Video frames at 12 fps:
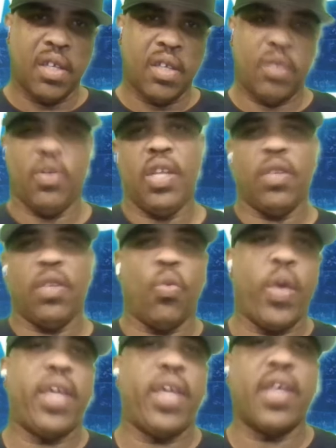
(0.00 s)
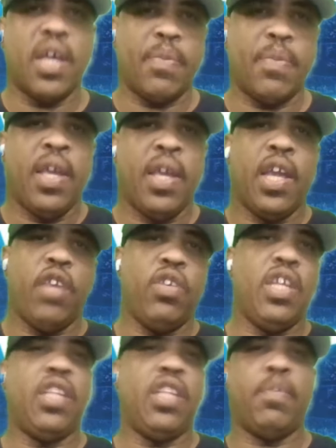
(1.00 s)
you need to wake up and you
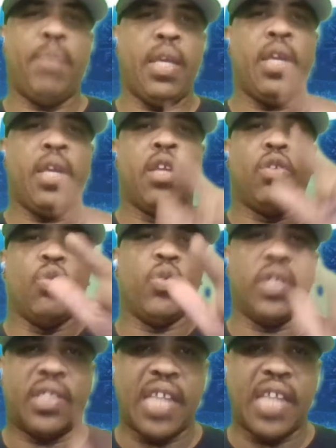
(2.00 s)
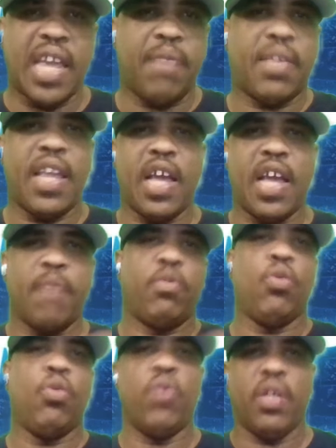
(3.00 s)
need to be doing the same thing I'm
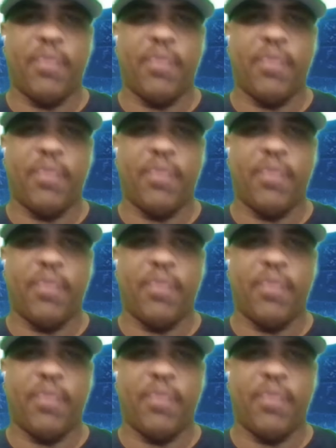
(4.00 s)
doing.